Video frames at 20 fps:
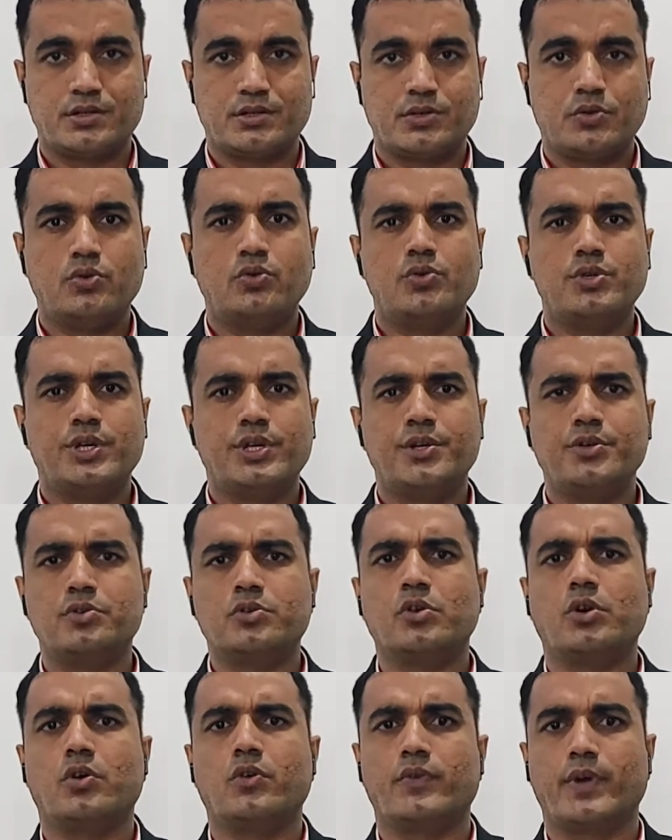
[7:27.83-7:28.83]
who did you
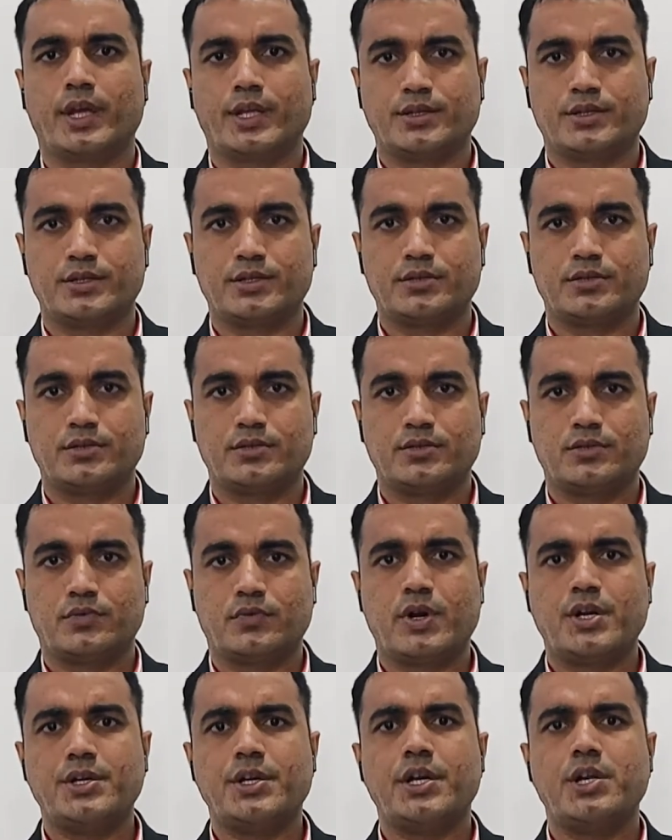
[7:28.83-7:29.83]
go with,
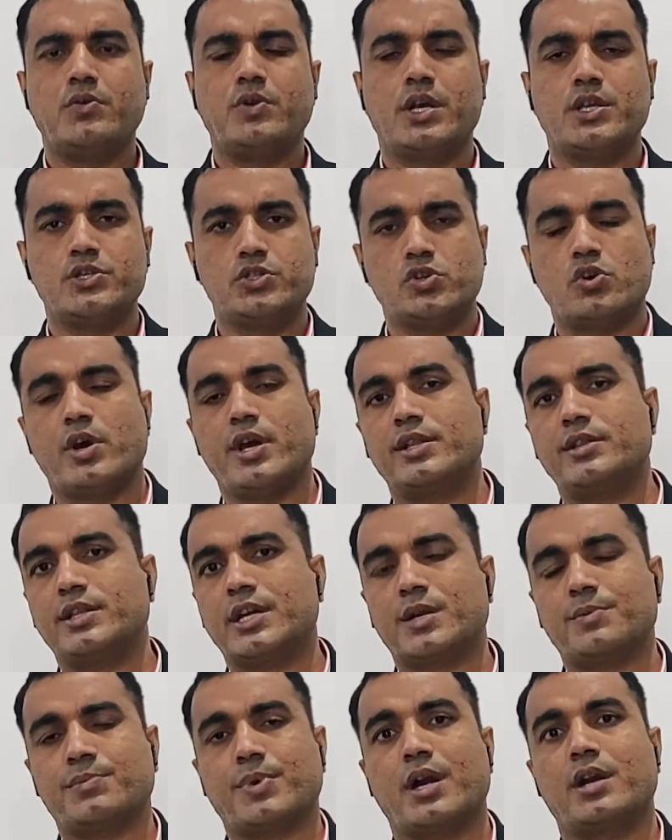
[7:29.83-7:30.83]
what did you enjoy in
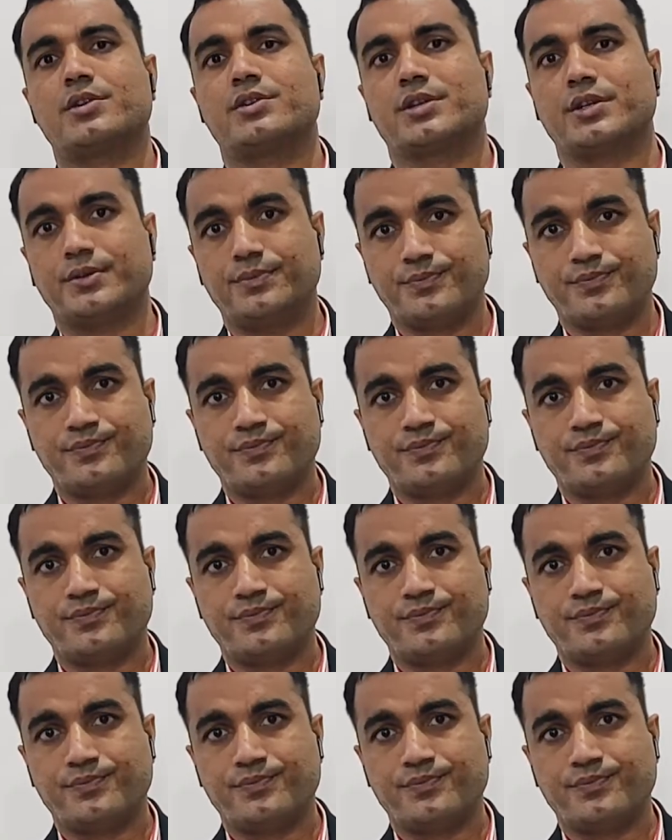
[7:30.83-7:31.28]
that party.